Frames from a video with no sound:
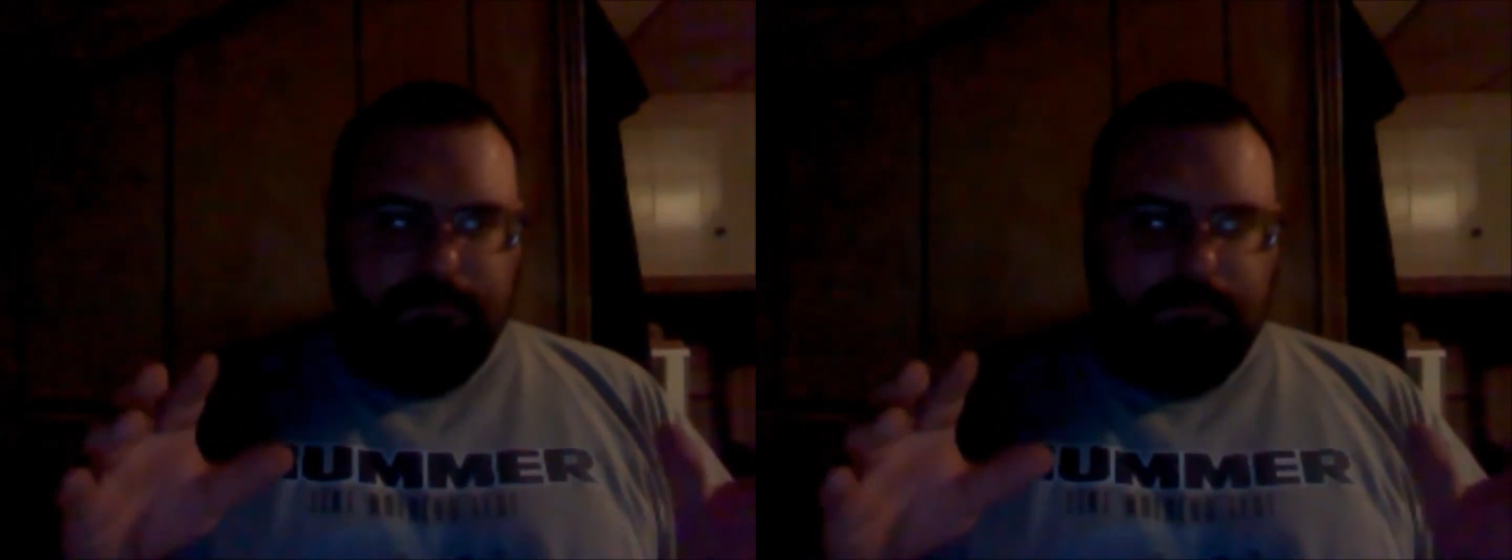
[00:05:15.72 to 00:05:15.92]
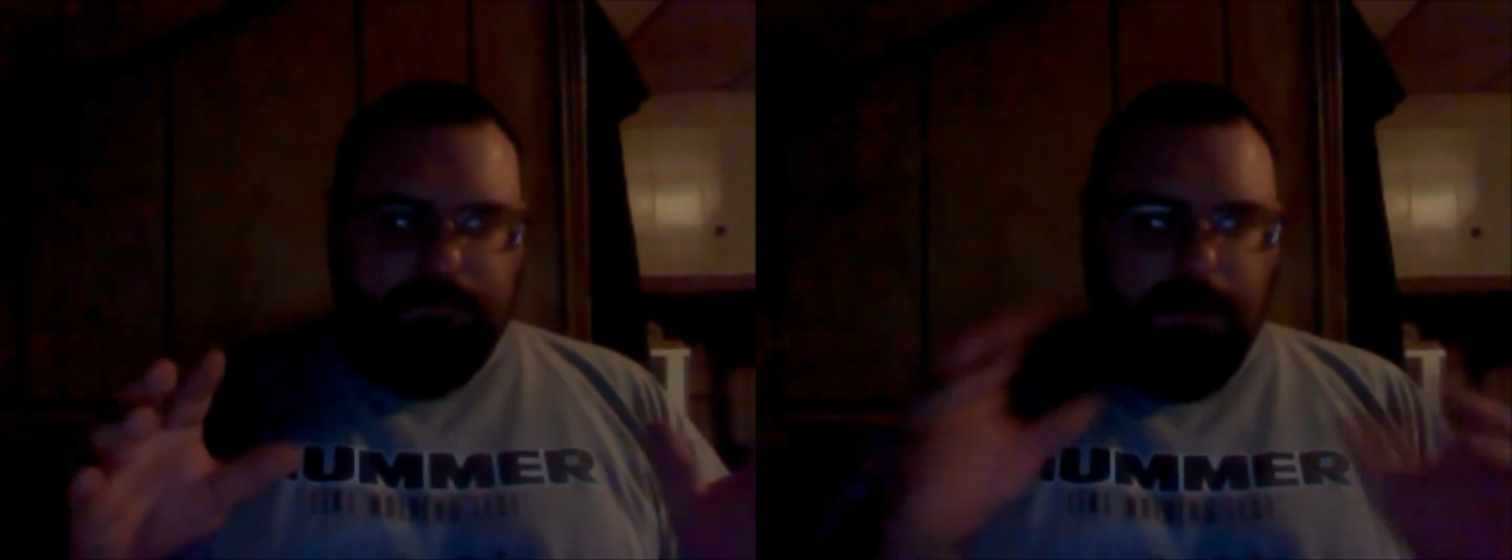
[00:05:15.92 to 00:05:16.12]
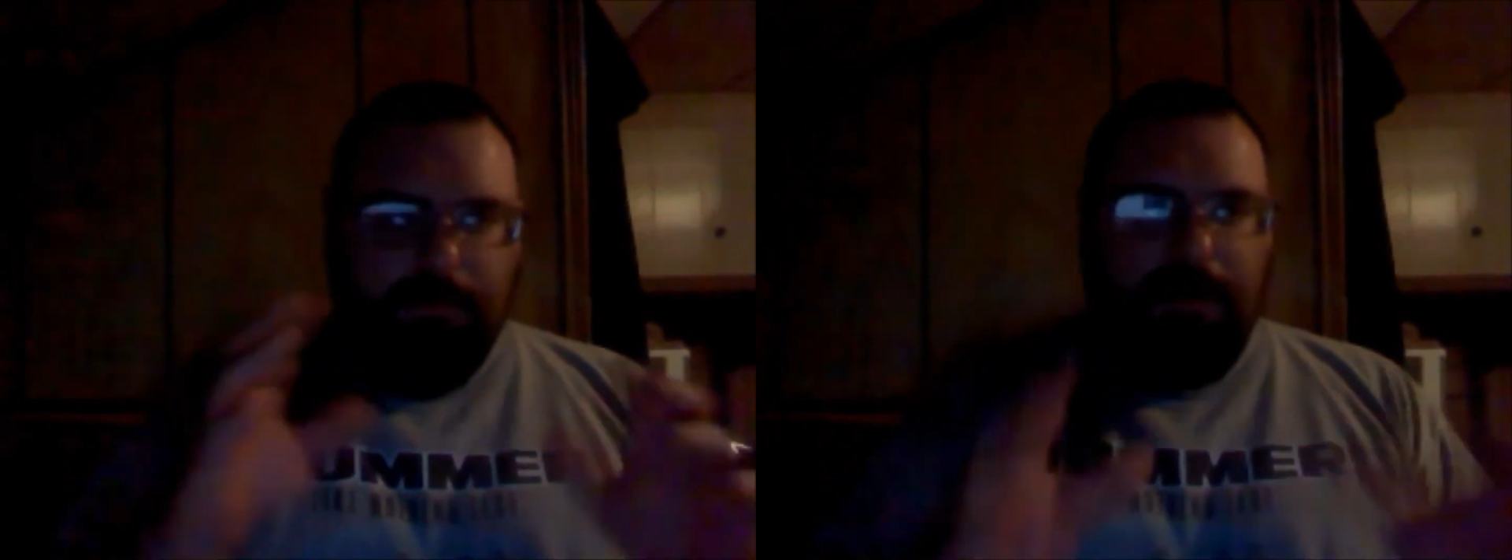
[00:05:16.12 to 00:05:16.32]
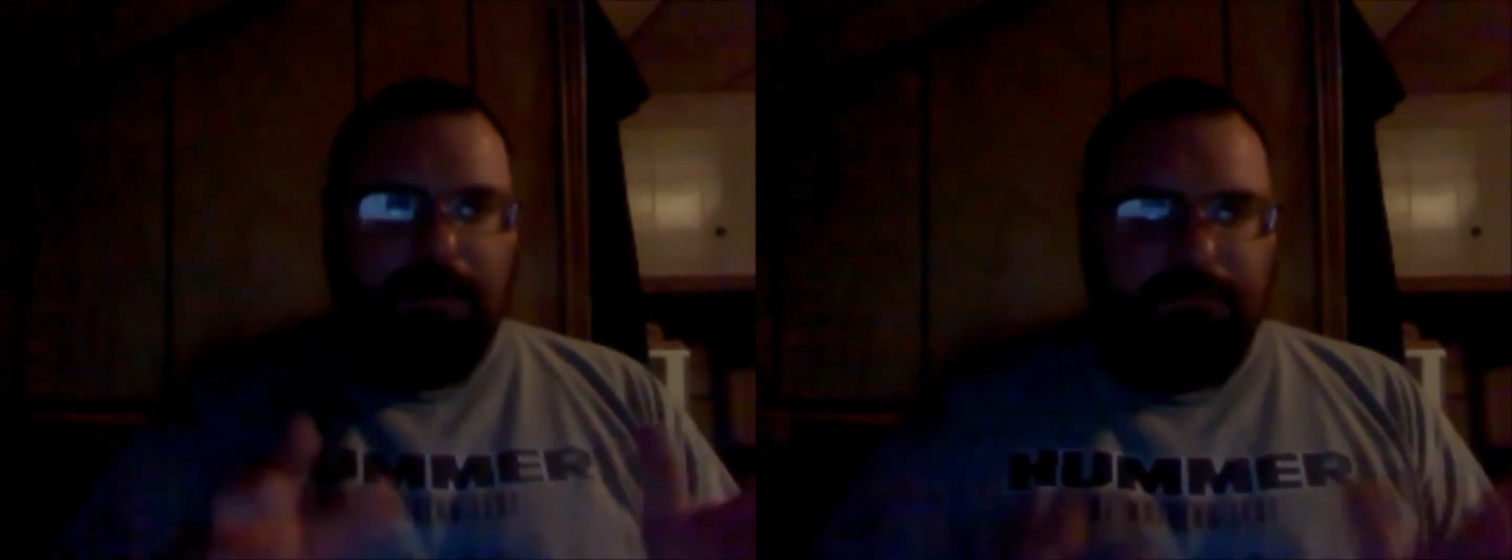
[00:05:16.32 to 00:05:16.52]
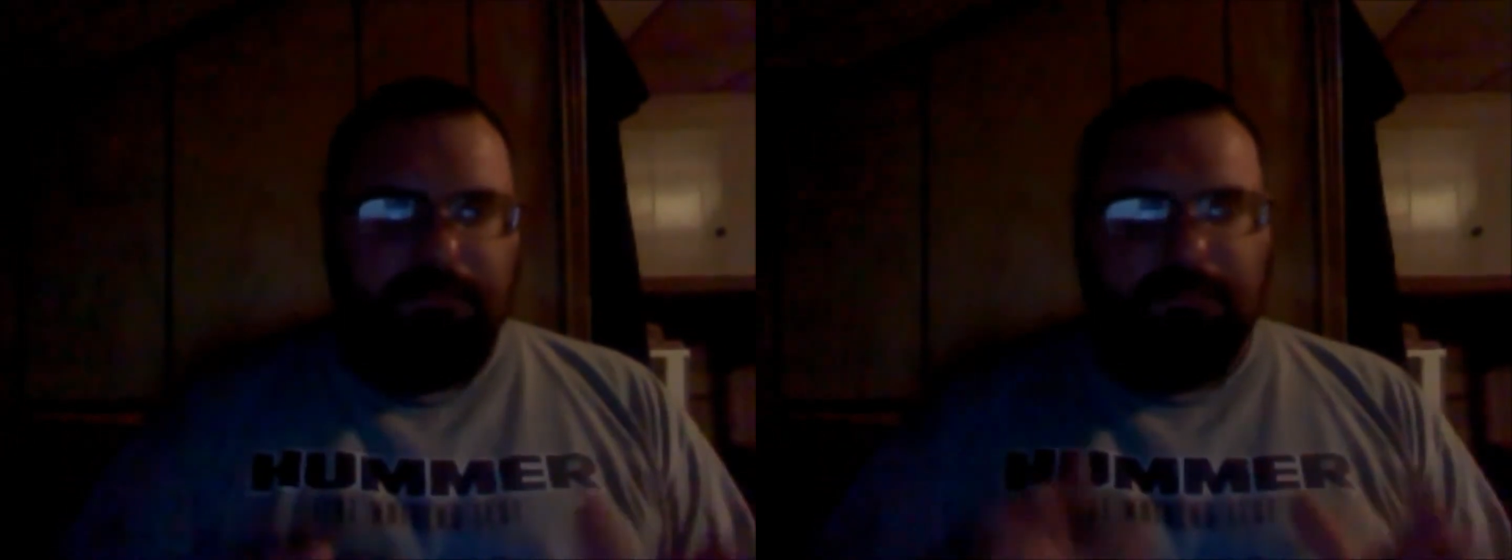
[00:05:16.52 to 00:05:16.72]

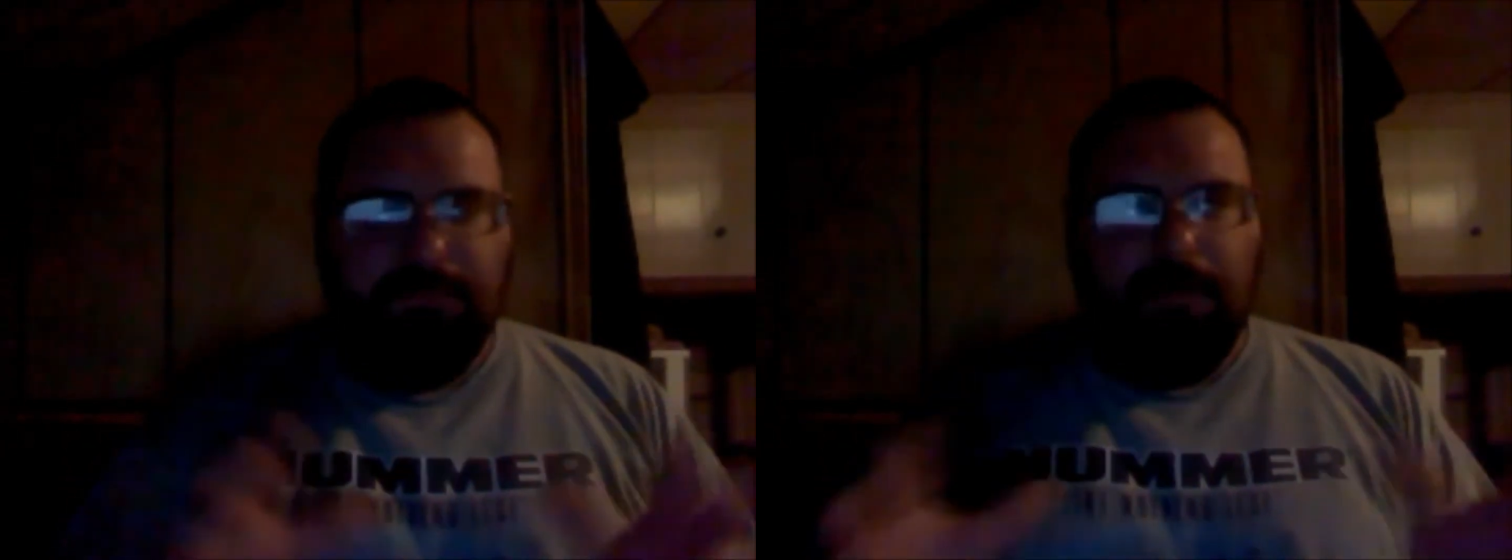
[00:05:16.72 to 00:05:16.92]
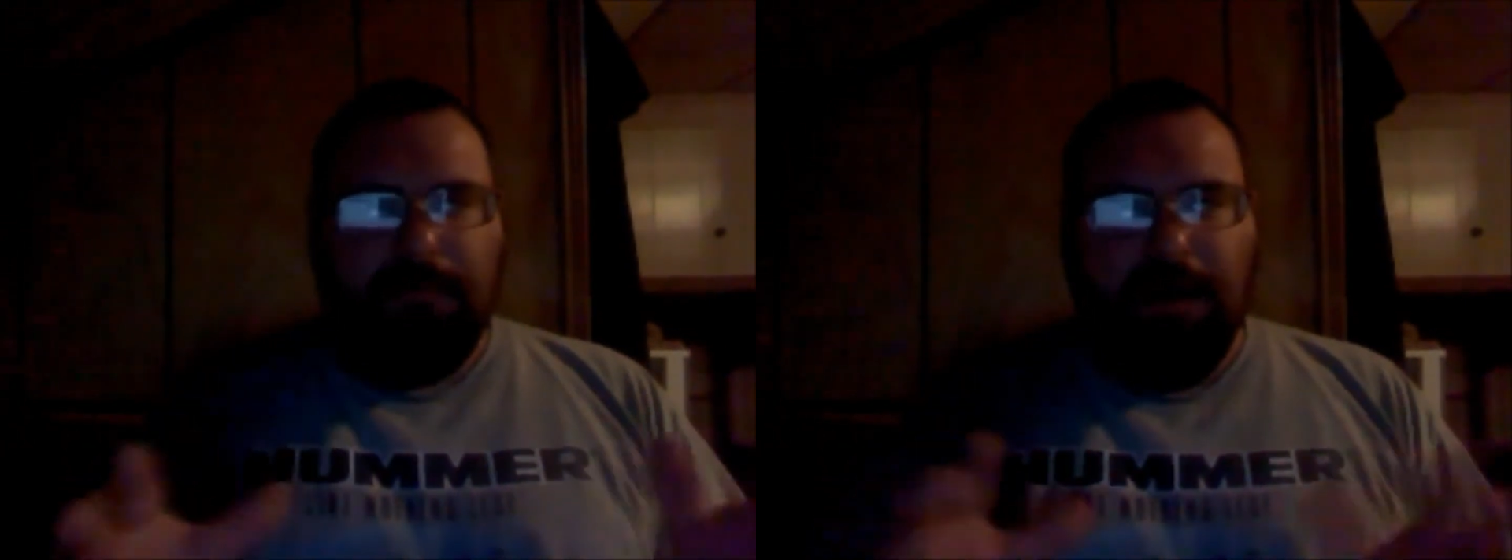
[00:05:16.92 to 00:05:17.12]
Maybe to